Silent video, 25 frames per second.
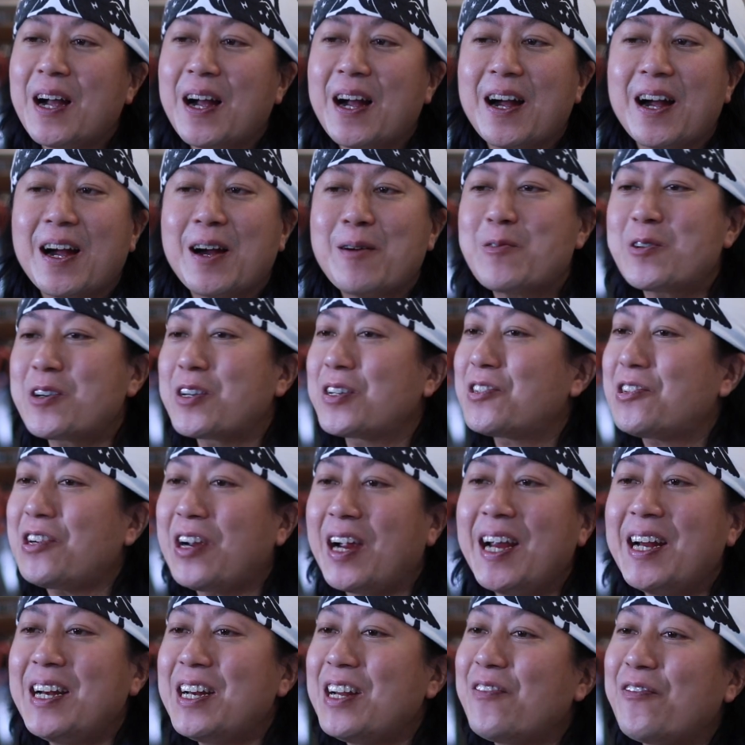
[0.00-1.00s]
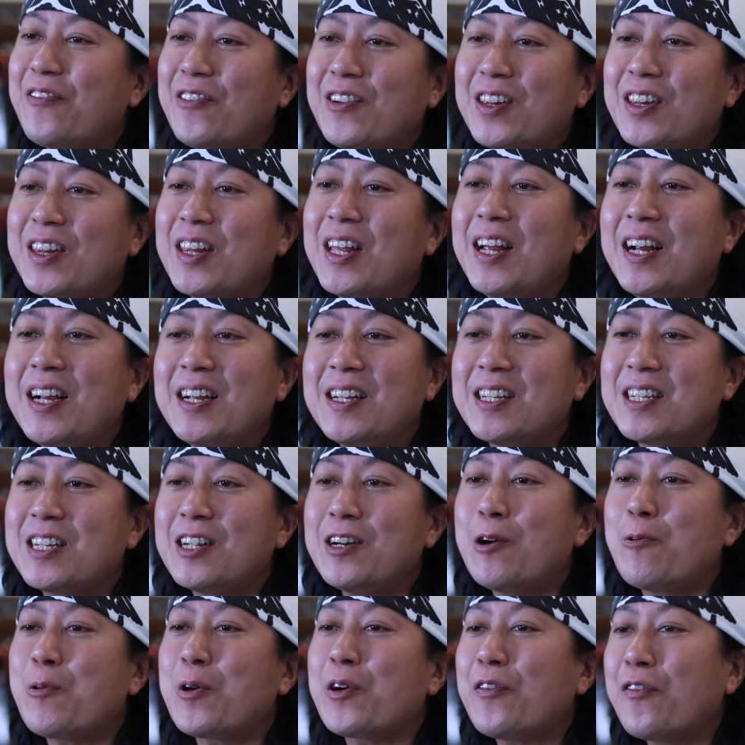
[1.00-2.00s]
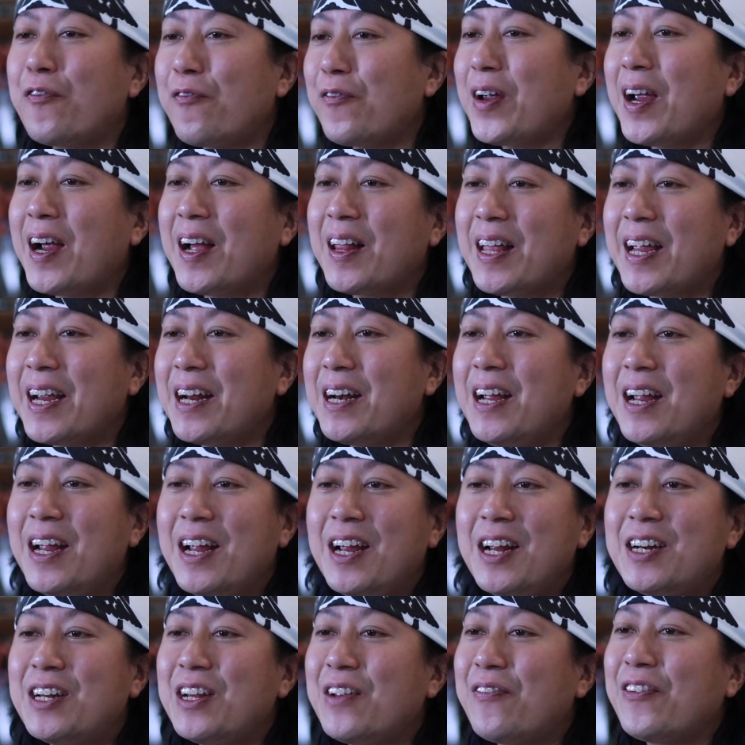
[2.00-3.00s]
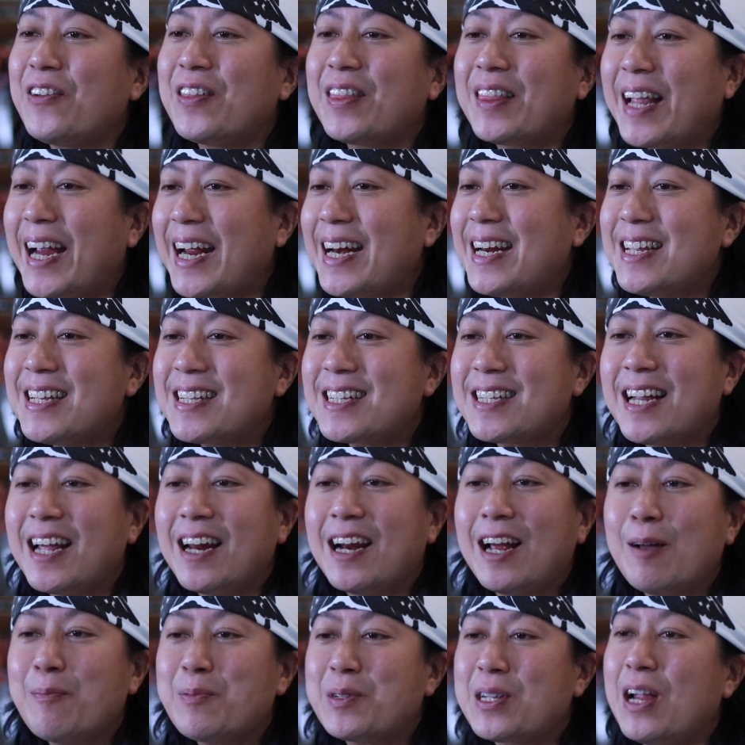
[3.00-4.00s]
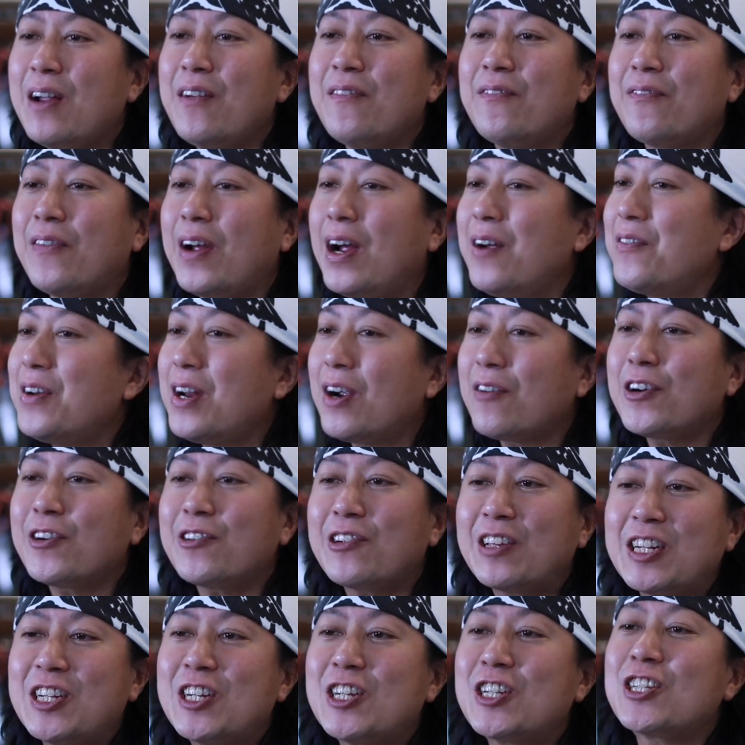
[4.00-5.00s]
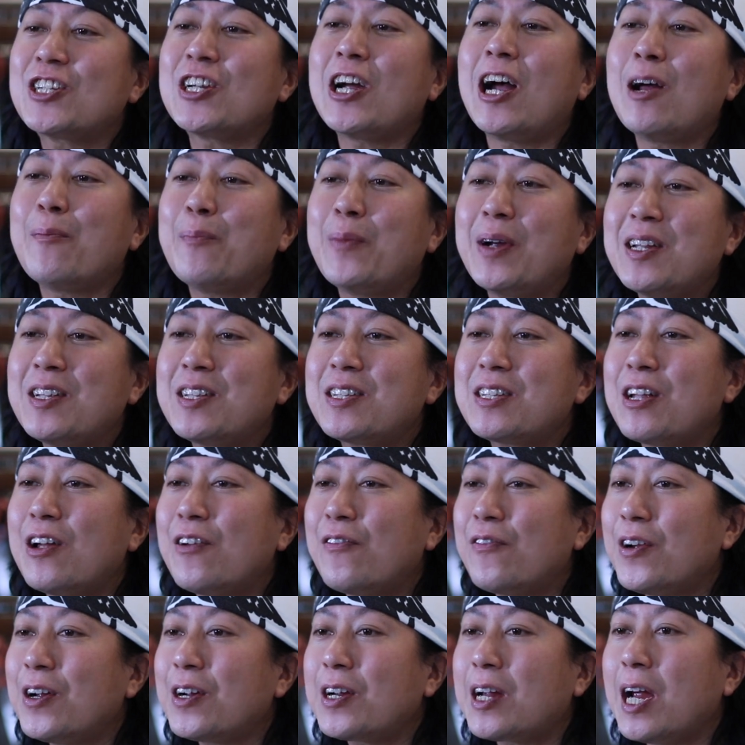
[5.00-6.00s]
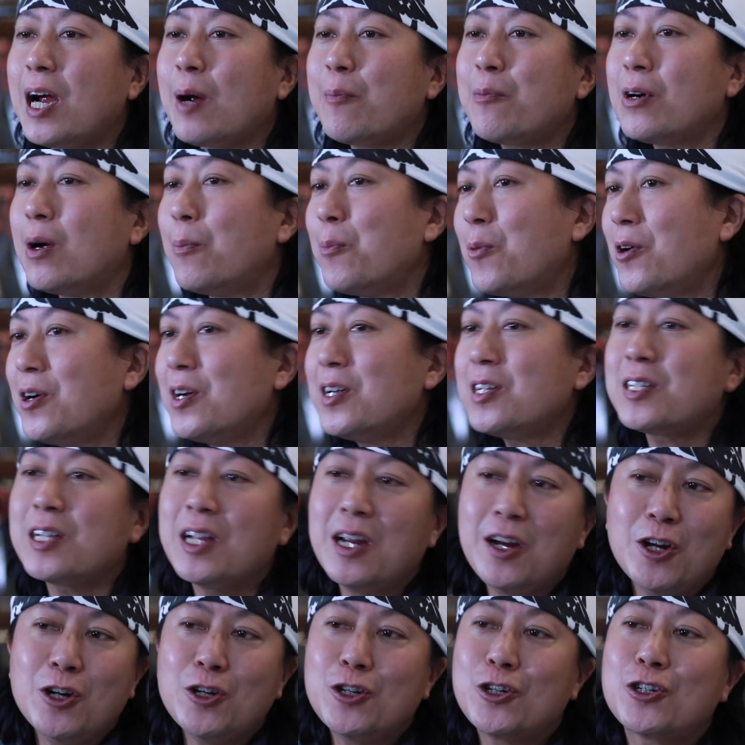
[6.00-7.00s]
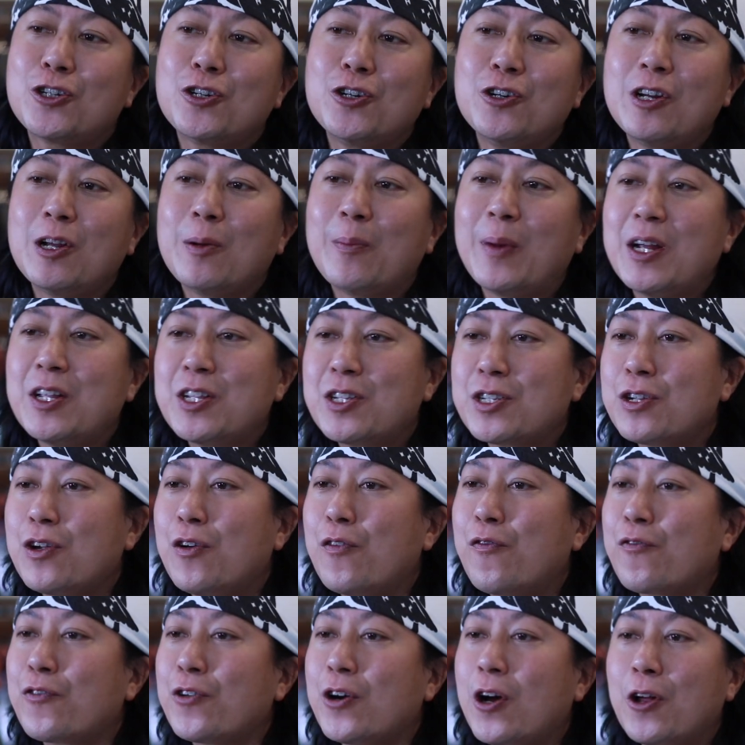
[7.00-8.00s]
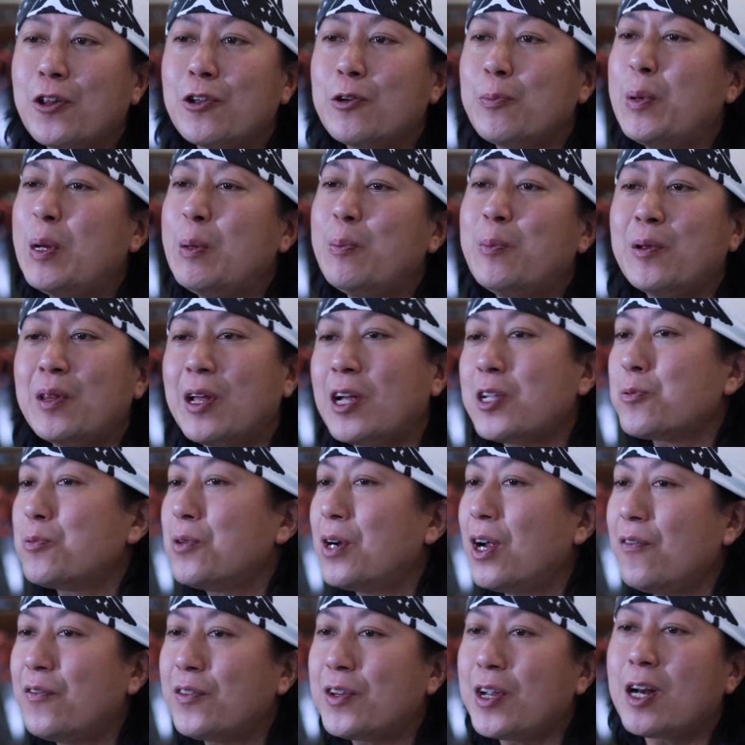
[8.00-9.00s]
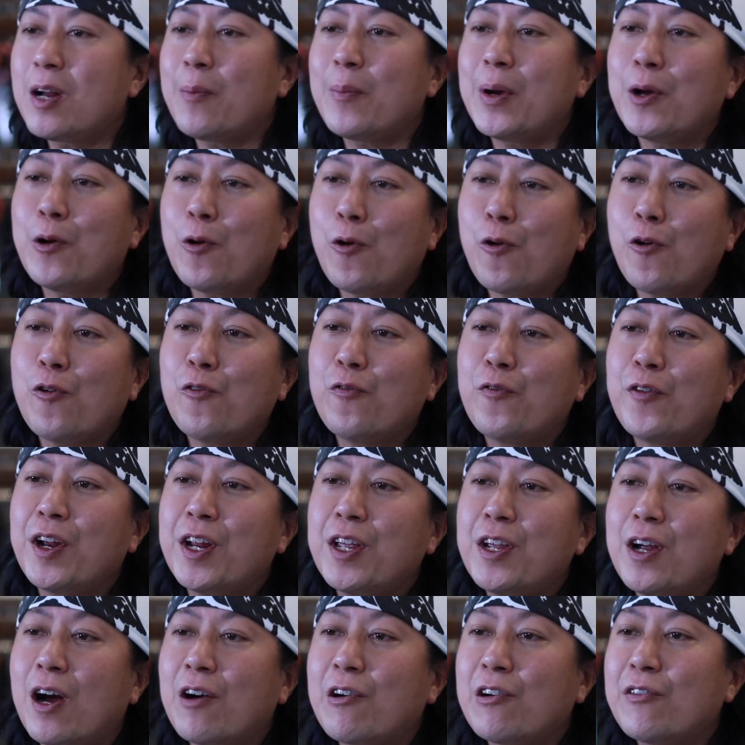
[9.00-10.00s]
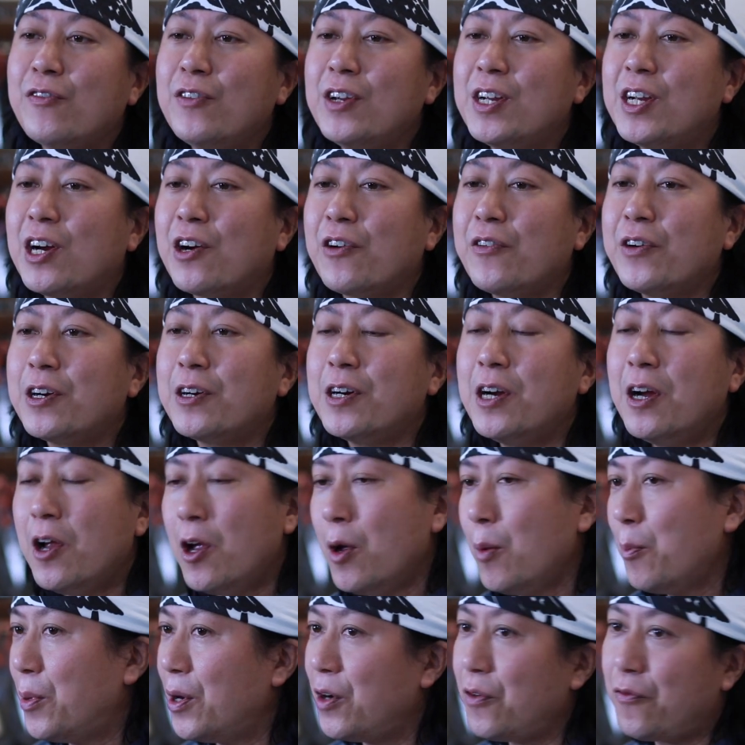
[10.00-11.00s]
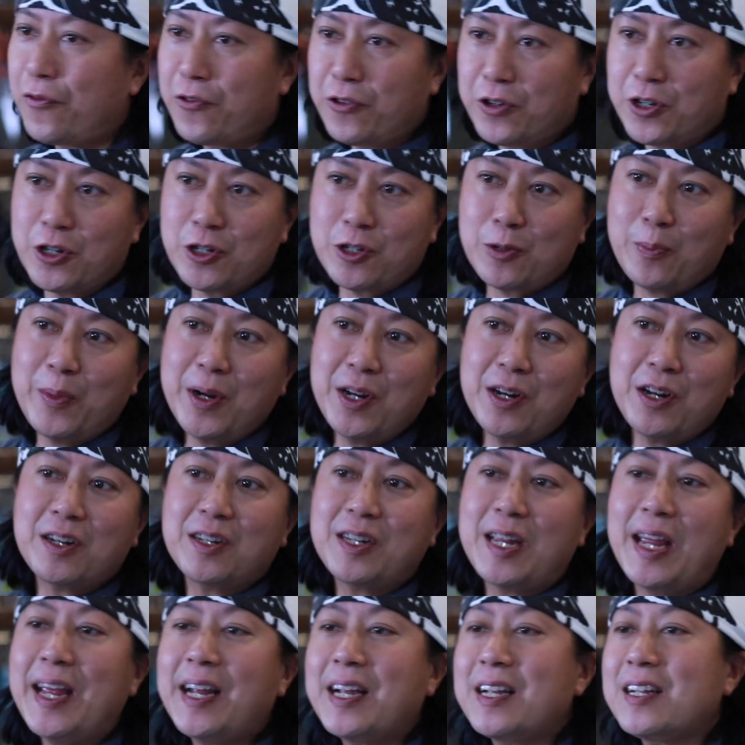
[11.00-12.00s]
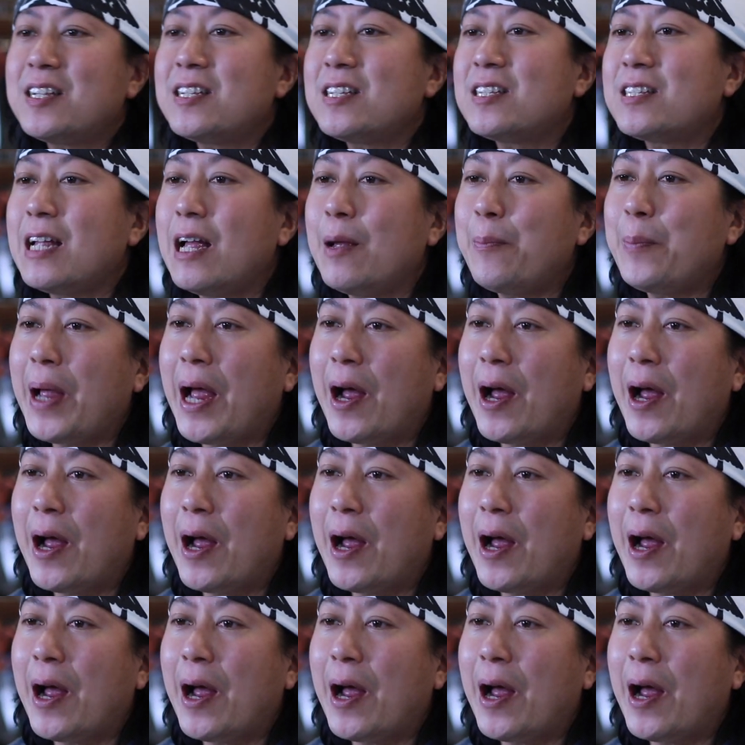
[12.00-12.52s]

Uh, we're trying different things, you know, we're failing, different lighting setups. I've, I've never really shot myself on camera. I'm always shooting myself for other people. That's what I've done in my whole videography career. But for just me to take a step